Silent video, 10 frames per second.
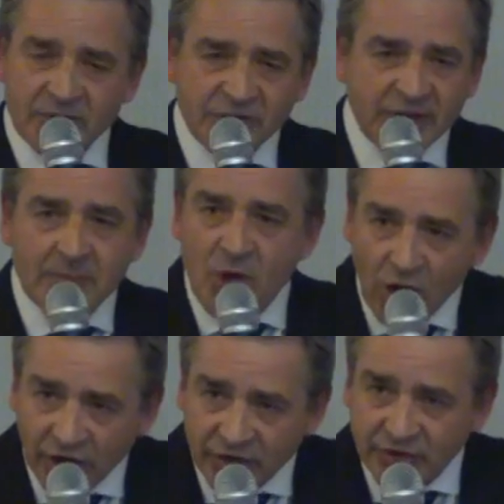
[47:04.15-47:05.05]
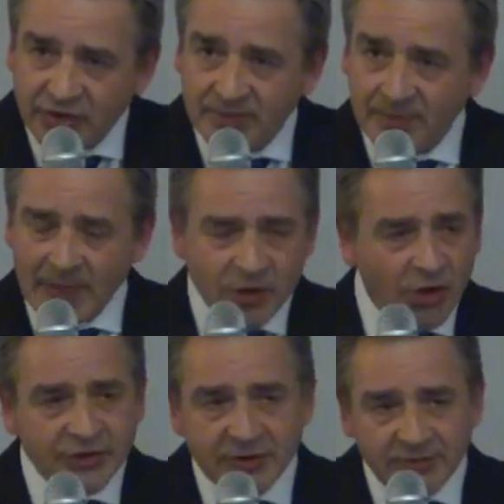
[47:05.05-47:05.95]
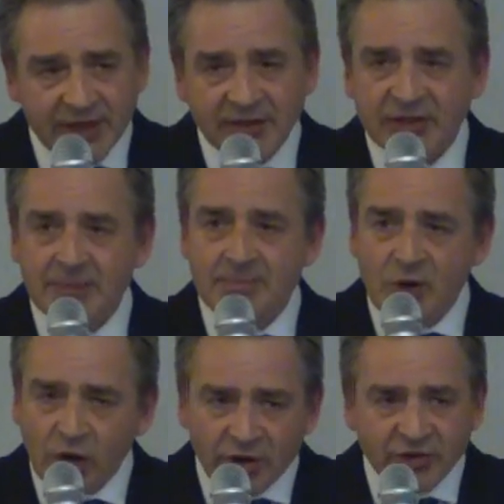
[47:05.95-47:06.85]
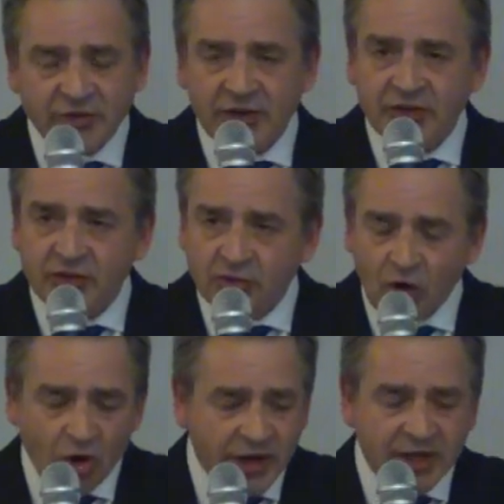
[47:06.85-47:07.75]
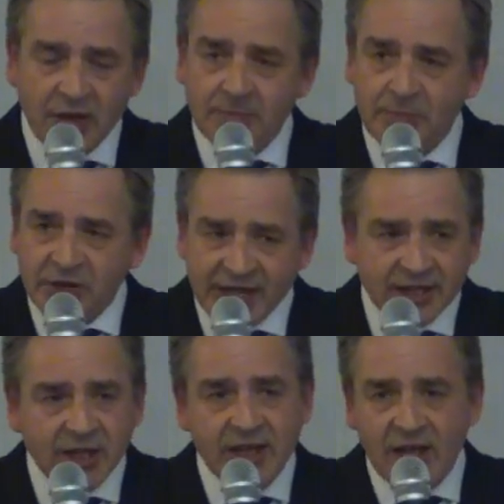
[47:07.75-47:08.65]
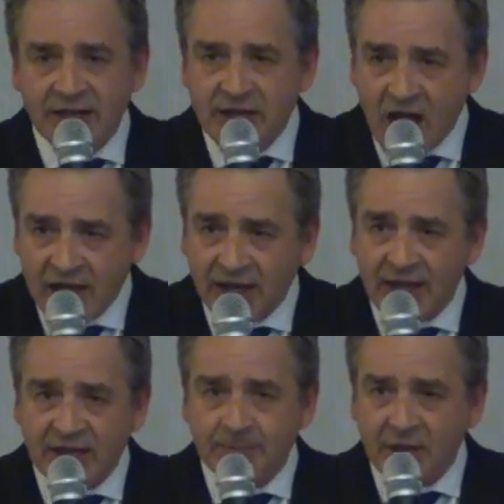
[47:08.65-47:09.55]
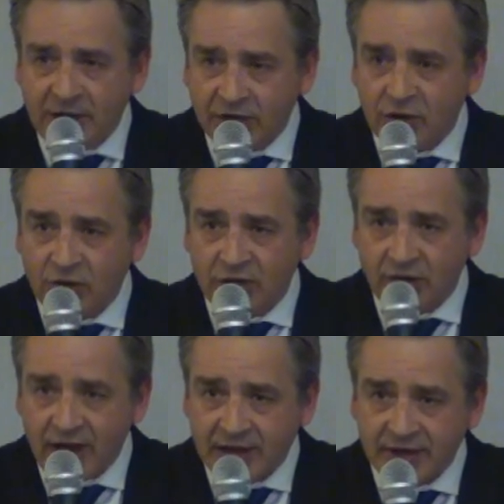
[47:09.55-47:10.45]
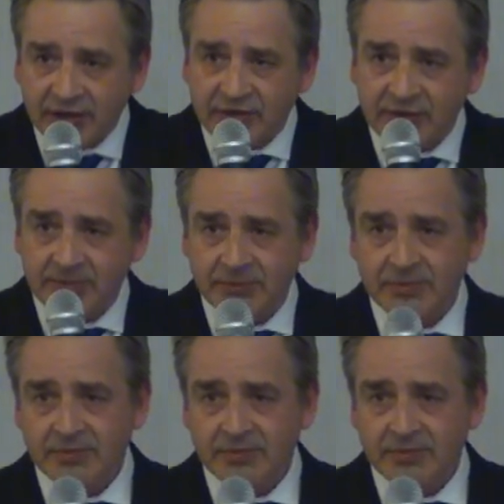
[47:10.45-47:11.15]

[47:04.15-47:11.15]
Demolish. Not defeat, demolish, destroy, completely annihilate political correctness.